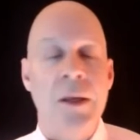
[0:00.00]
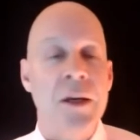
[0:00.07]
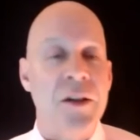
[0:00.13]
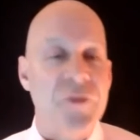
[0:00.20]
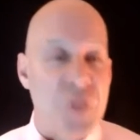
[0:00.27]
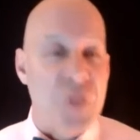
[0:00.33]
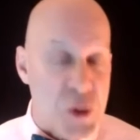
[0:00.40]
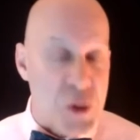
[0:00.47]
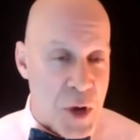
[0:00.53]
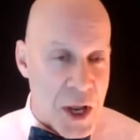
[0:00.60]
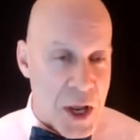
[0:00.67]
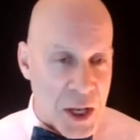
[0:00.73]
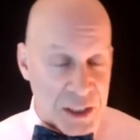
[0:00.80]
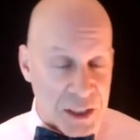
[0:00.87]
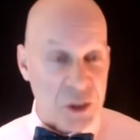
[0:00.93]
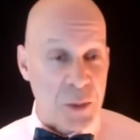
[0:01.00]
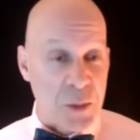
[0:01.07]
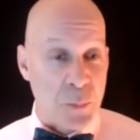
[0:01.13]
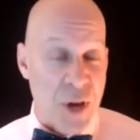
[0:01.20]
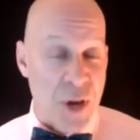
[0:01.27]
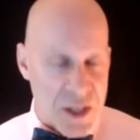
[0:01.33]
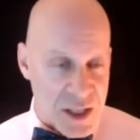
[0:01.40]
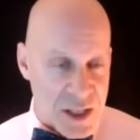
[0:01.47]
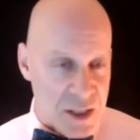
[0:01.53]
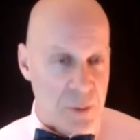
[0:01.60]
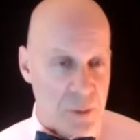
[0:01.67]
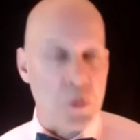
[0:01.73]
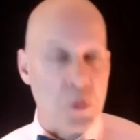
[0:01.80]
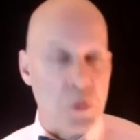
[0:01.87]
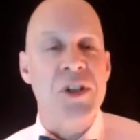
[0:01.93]
frustrated, a little depressed. You know,
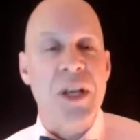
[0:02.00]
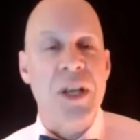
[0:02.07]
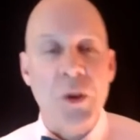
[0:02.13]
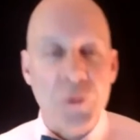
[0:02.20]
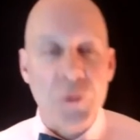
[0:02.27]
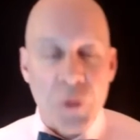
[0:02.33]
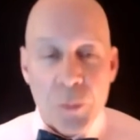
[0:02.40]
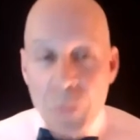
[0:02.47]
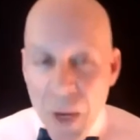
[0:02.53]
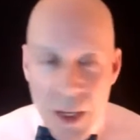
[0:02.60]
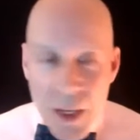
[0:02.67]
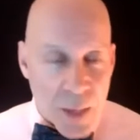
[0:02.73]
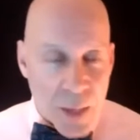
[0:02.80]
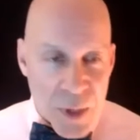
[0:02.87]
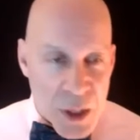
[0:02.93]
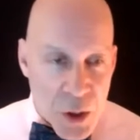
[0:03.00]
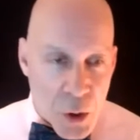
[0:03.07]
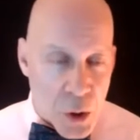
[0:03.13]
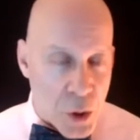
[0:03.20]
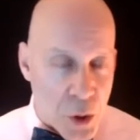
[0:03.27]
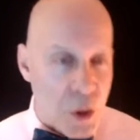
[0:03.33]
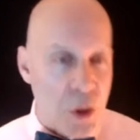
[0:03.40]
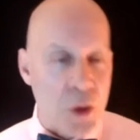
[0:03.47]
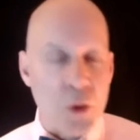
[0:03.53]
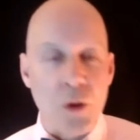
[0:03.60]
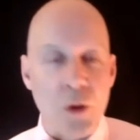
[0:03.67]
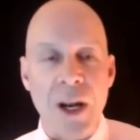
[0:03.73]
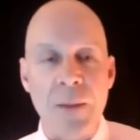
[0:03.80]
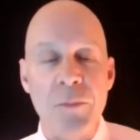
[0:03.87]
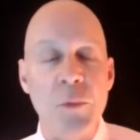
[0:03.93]
book sales may not be good, or
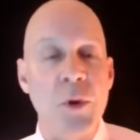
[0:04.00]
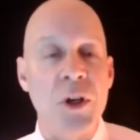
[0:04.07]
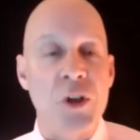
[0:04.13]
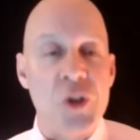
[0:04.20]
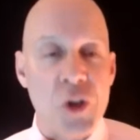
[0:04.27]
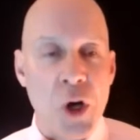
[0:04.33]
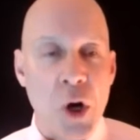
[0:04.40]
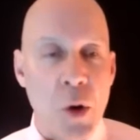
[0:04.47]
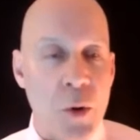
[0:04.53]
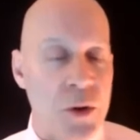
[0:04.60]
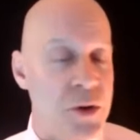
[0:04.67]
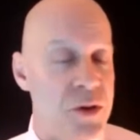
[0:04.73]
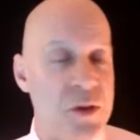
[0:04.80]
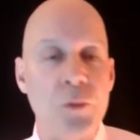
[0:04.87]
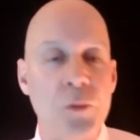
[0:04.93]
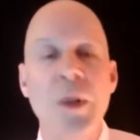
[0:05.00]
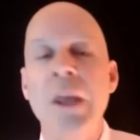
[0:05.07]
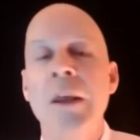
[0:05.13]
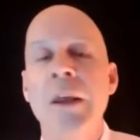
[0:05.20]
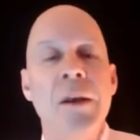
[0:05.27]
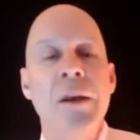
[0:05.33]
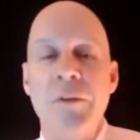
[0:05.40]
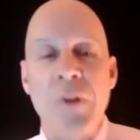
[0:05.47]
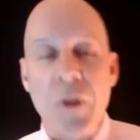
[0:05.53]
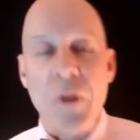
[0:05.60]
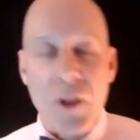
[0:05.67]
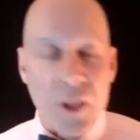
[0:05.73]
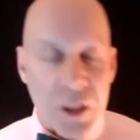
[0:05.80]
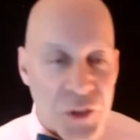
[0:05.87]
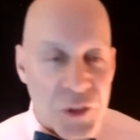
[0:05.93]
I'm doing a show and there's very
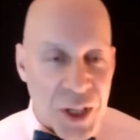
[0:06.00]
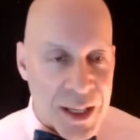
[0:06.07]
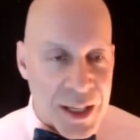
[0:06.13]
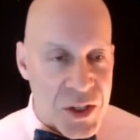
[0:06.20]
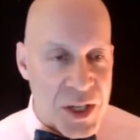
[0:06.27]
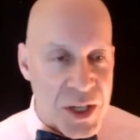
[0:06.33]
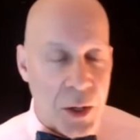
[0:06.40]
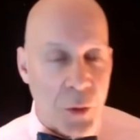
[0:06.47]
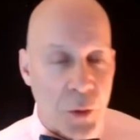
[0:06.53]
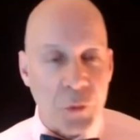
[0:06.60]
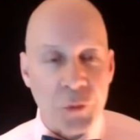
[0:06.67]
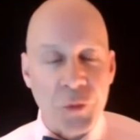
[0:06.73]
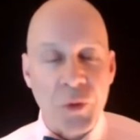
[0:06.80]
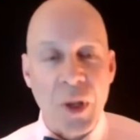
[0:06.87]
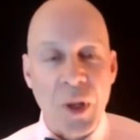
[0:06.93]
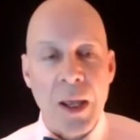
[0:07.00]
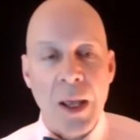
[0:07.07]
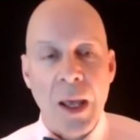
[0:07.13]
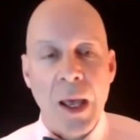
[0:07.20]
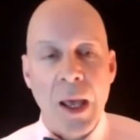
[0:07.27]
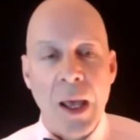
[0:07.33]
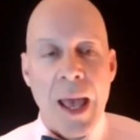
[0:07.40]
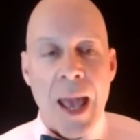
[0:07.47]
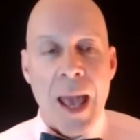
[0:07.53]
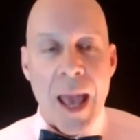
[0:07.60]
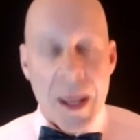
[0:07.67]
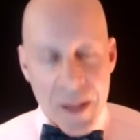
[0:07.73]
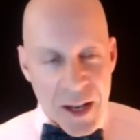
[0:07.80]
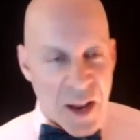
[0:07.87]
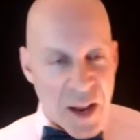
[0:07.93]
little ticket sales. And
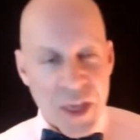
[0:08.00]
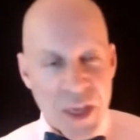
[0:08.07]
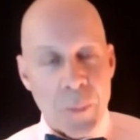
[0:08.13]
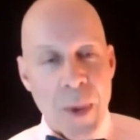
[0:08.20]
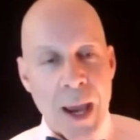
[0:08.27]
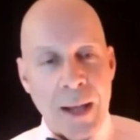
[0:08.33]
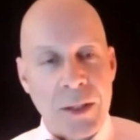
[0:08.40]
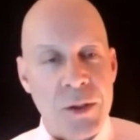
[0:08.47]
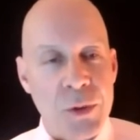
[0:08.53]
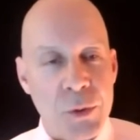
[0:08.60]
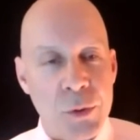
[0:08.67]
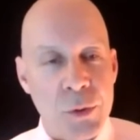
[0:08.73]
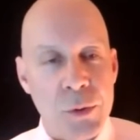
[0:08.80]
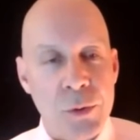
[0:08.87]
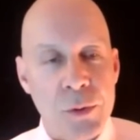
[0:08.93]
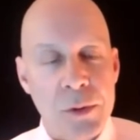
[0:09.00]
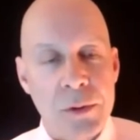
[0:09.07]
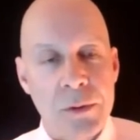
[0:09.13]
then I think back to